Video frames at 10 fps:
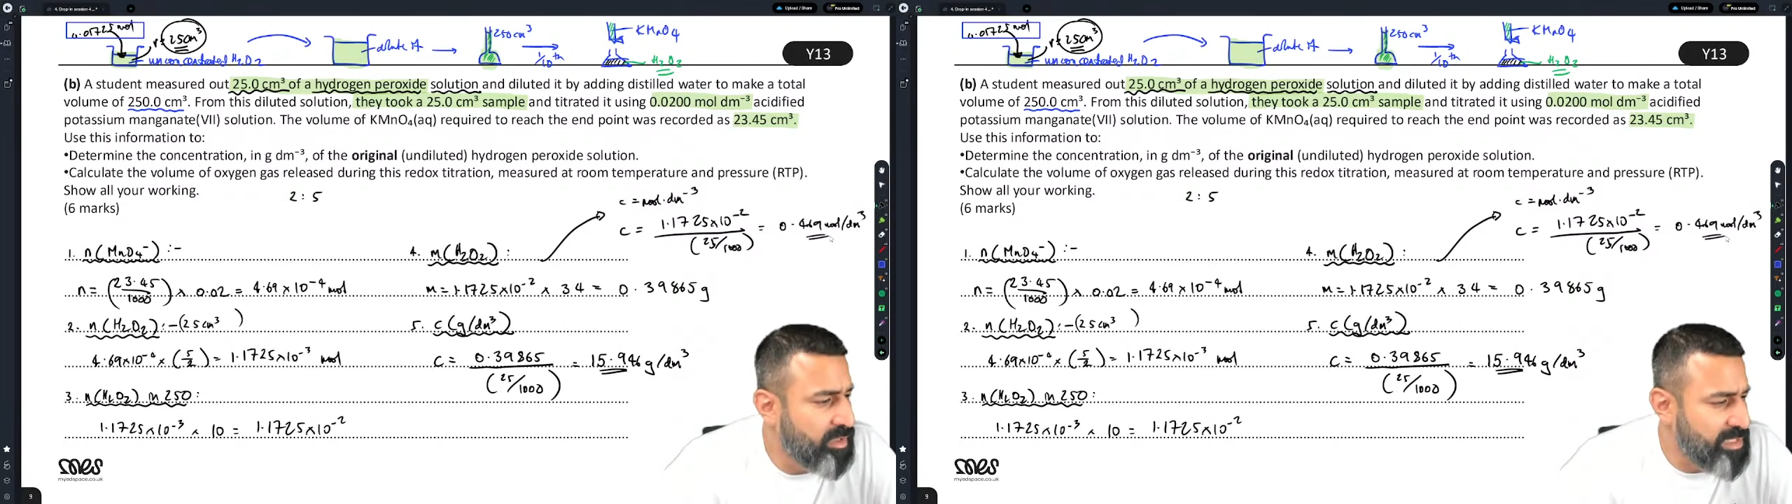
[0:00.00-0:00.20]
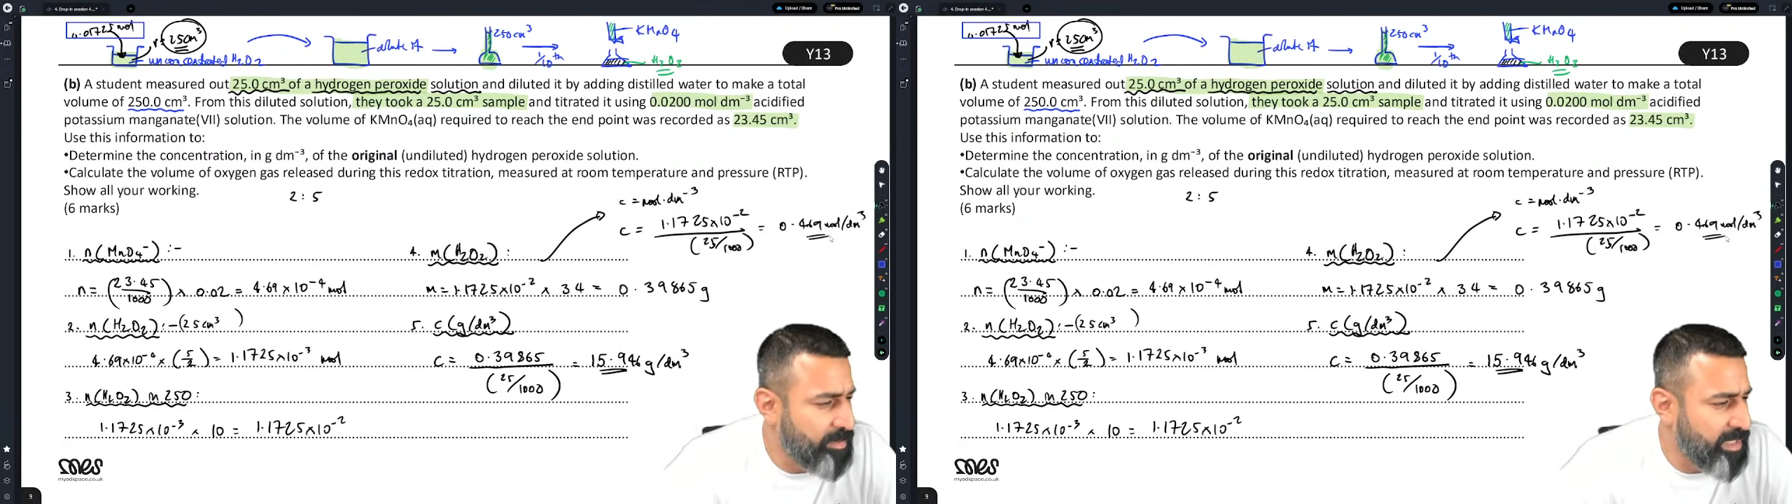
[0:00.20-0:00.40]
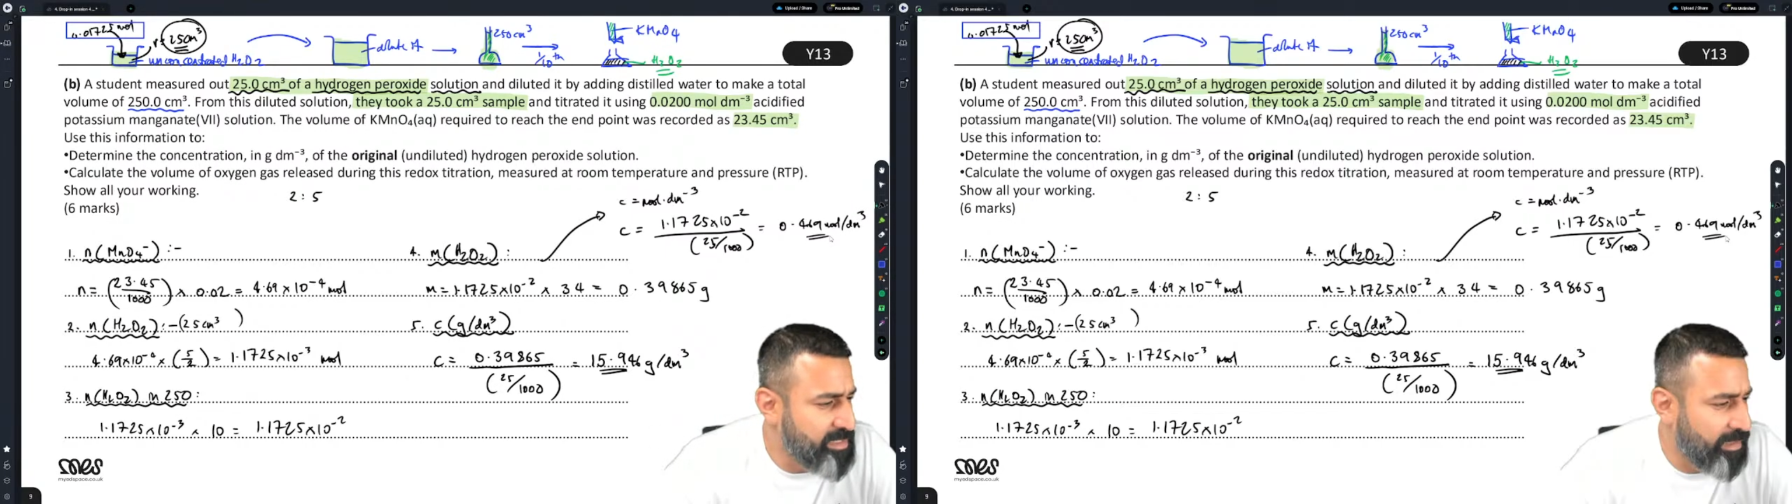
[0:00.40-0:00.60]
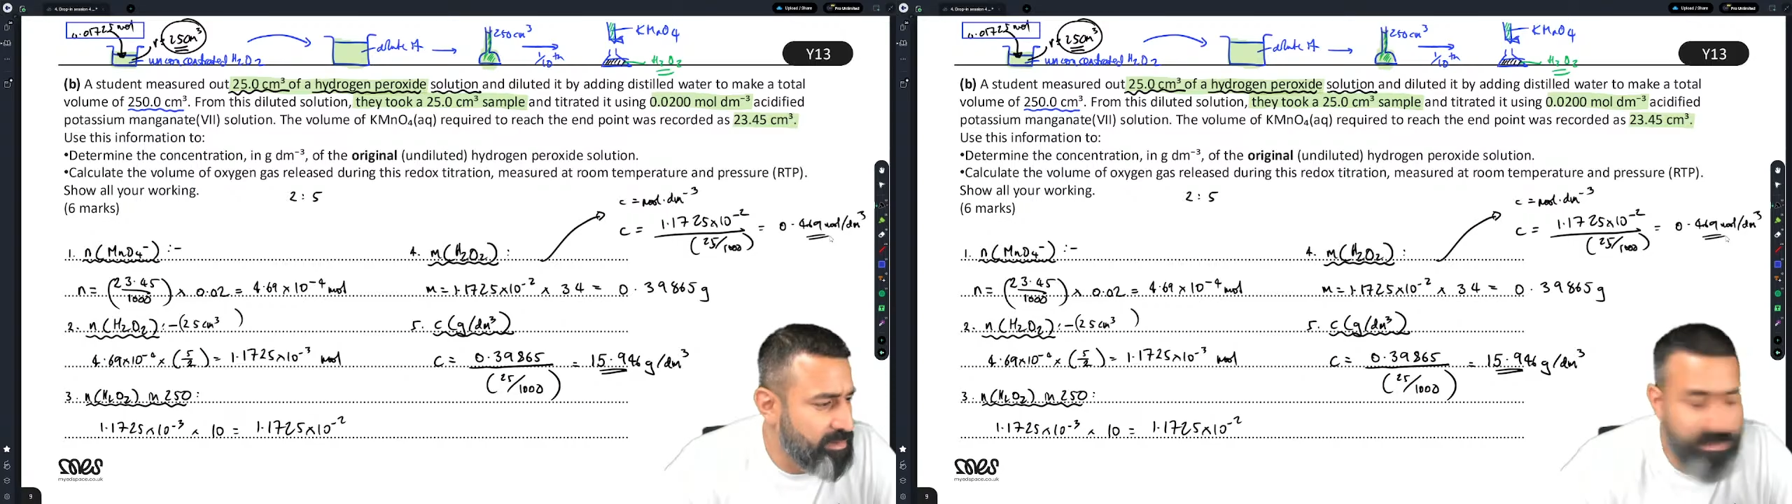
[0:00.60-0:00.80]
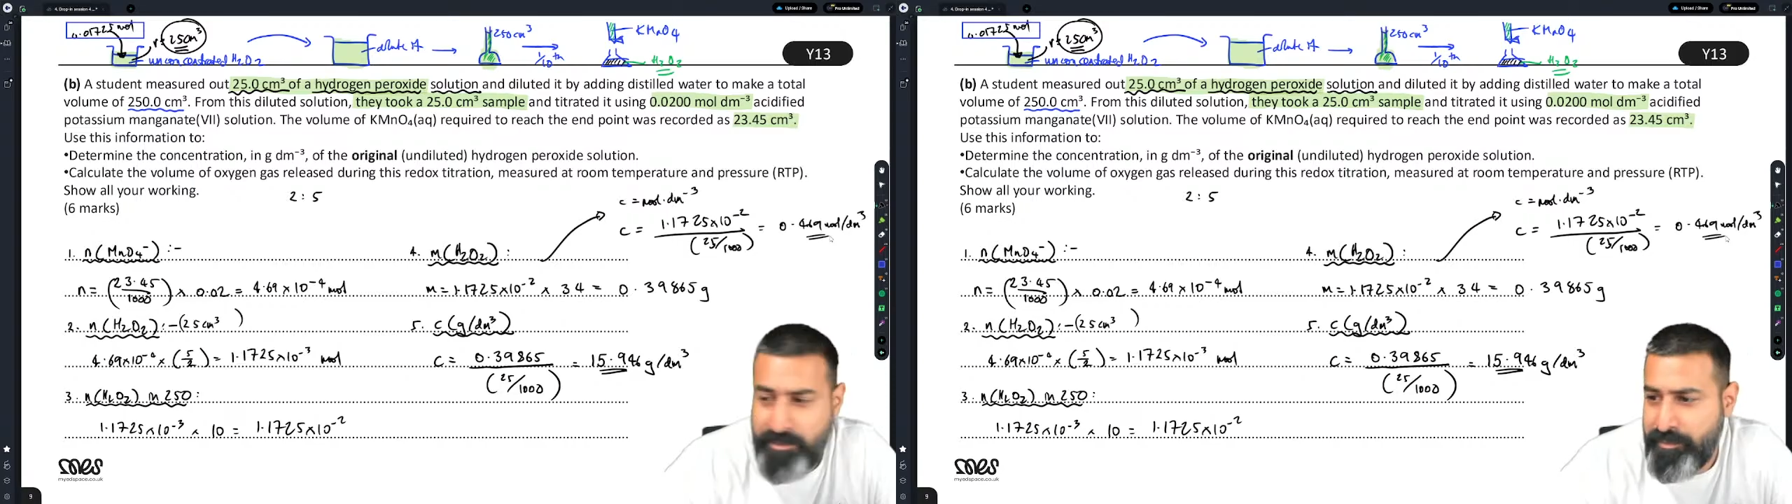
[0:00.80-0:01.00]
Does that make
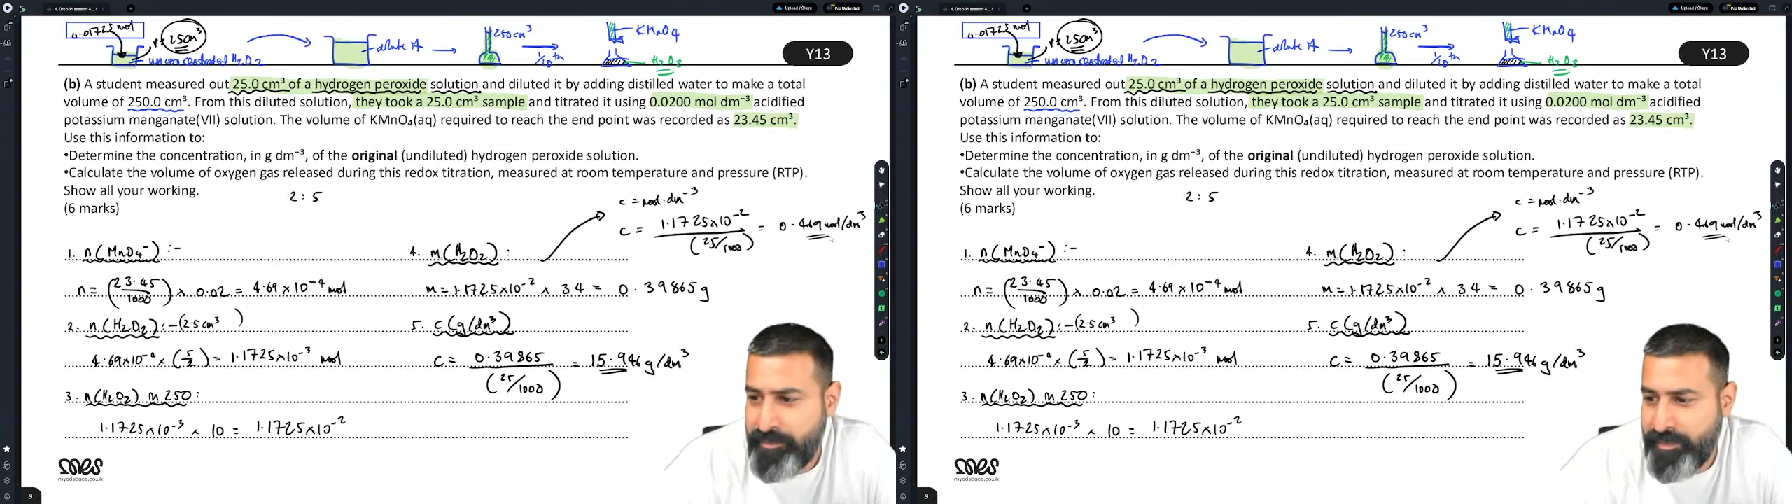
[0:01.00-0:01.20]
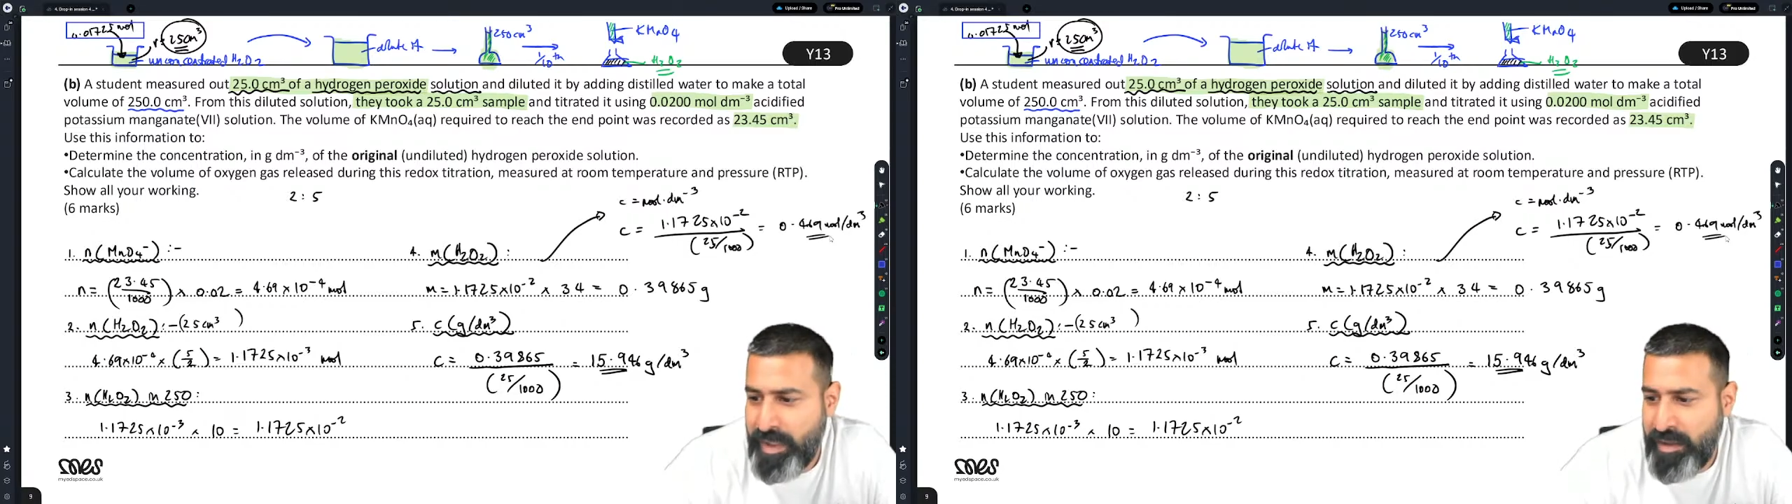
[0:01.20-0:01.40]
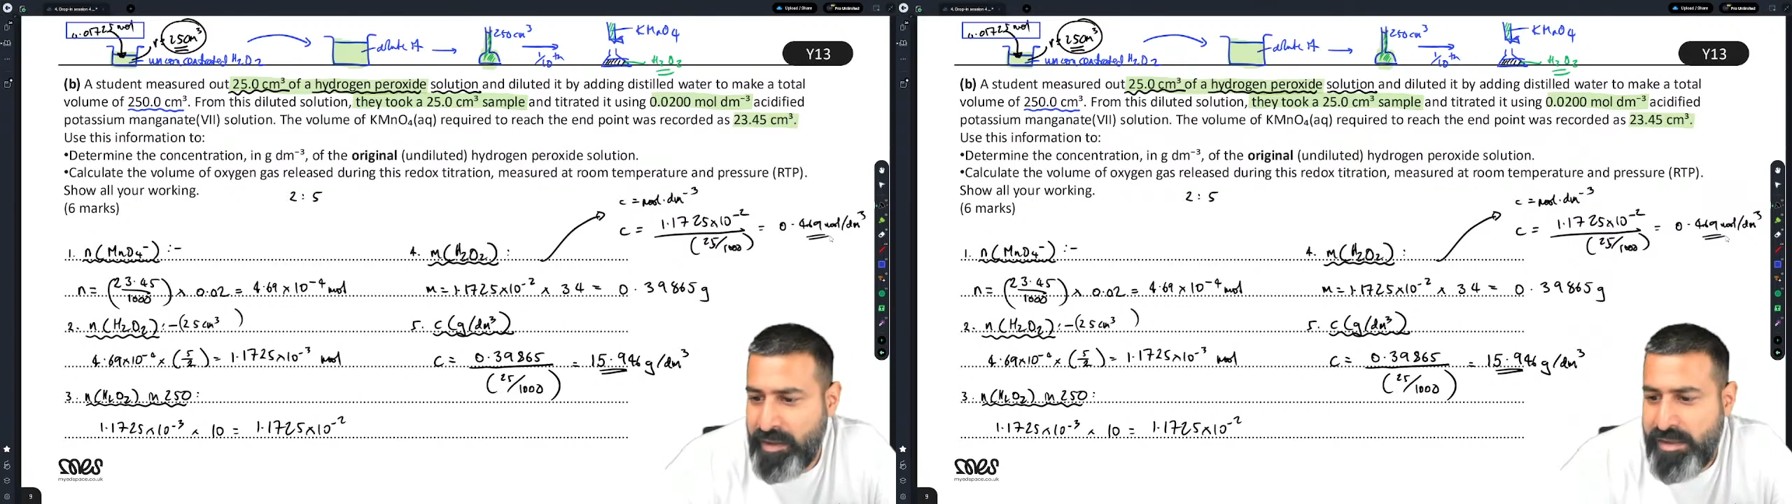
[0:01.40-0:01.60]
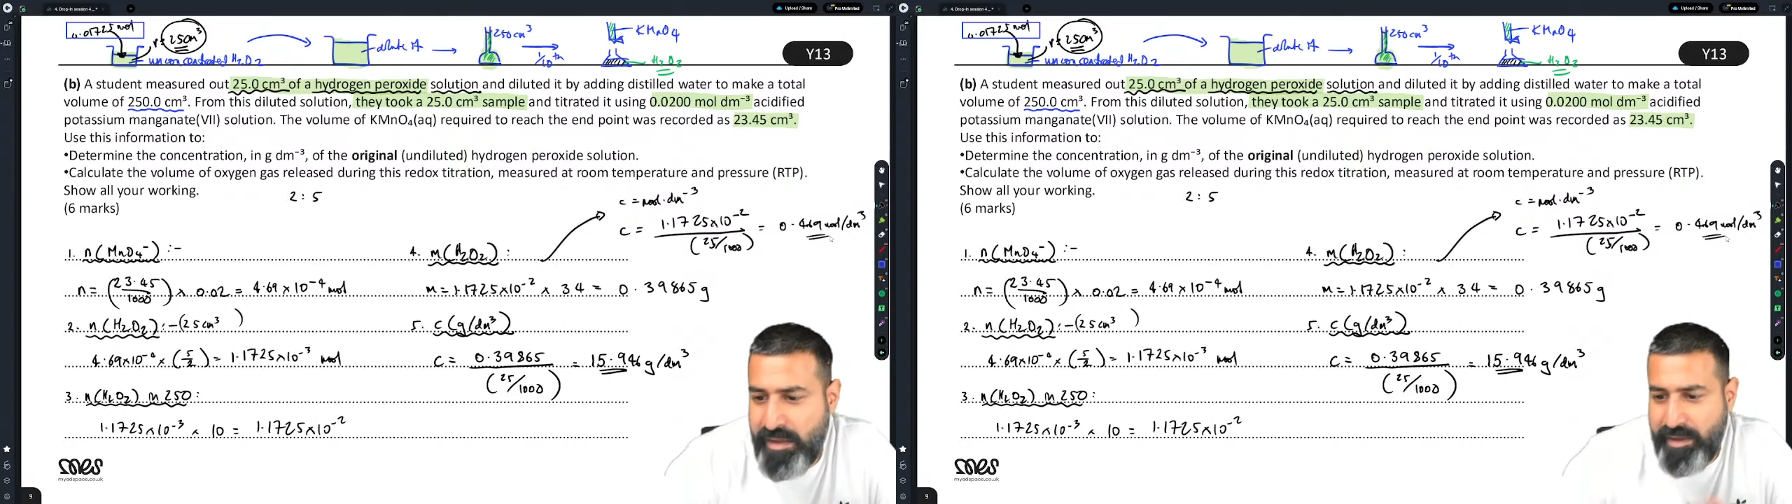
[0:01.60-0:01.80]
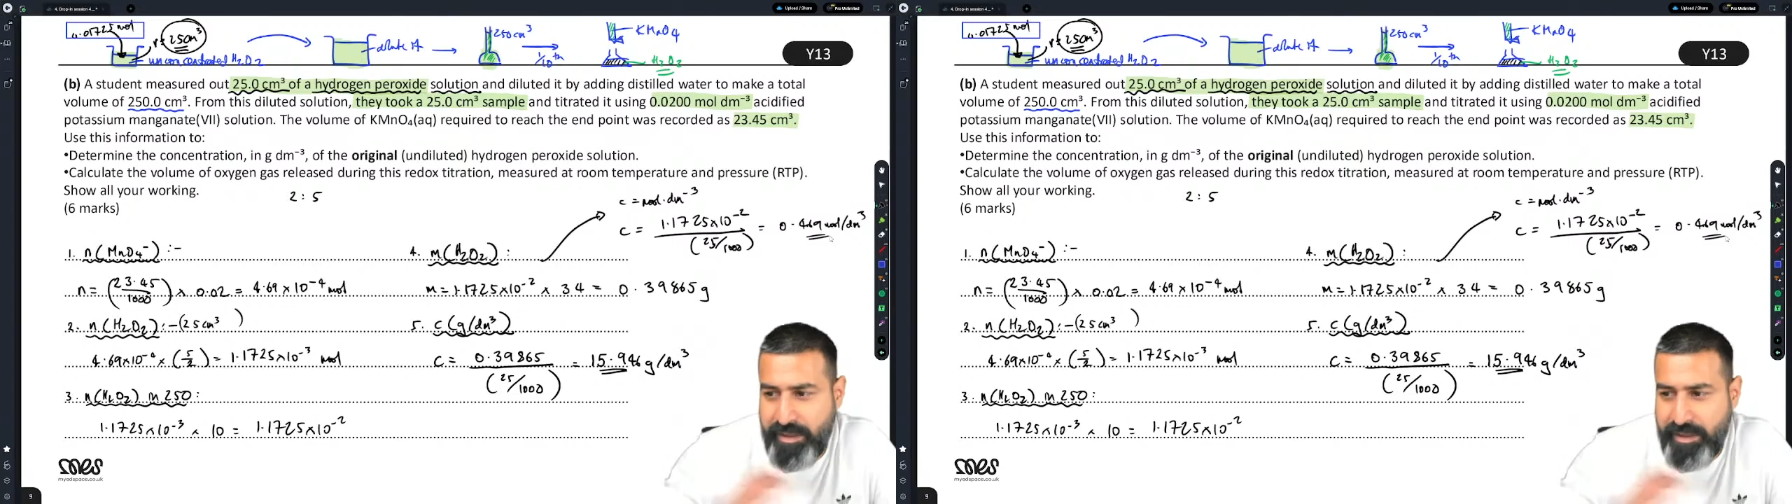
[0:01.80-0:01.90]
sense? So there